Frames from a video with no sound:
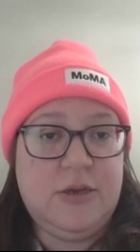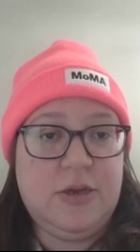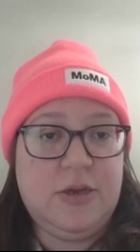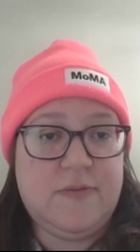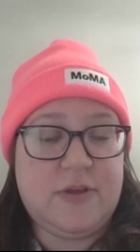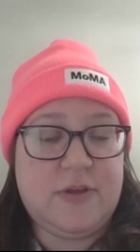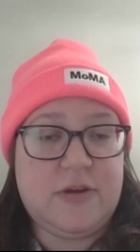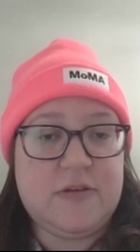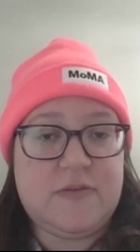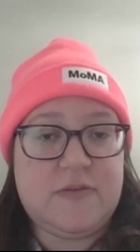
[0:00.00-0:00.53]
You know, if
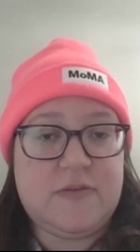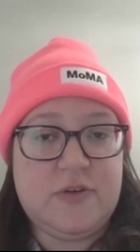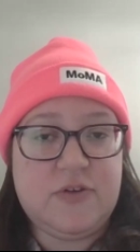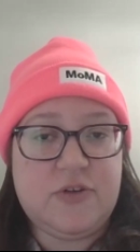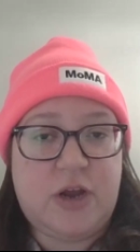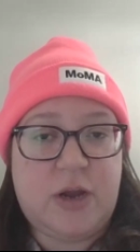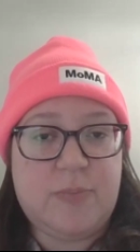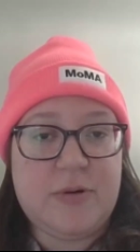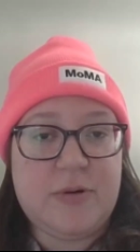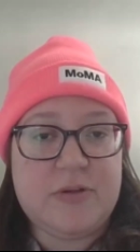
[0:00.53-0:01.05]
there's
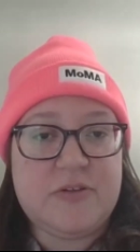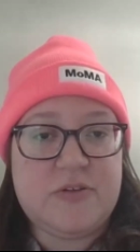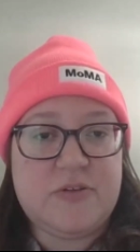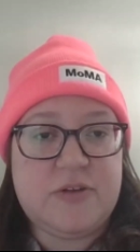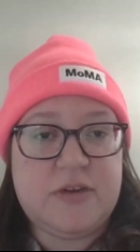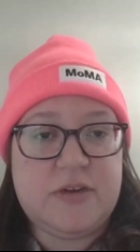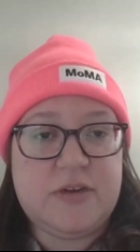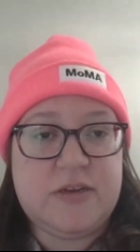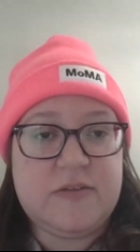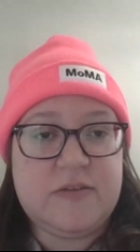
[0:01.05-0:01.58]
future
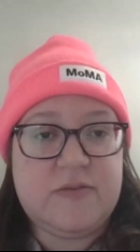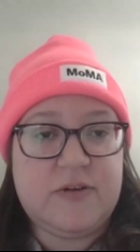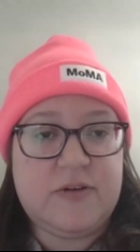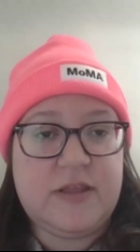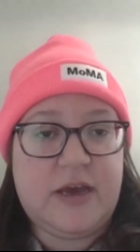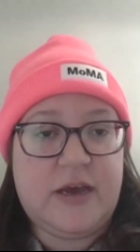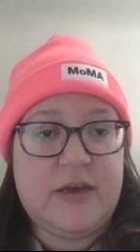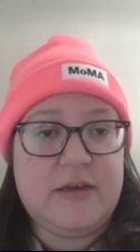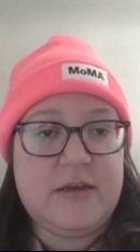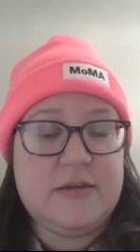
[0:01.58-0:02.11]
opportunities for
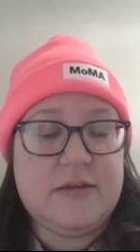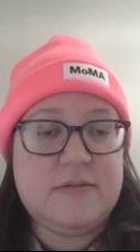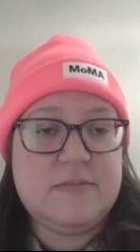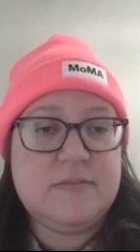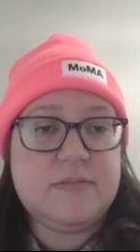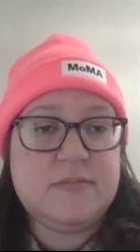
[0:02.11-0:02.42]
that.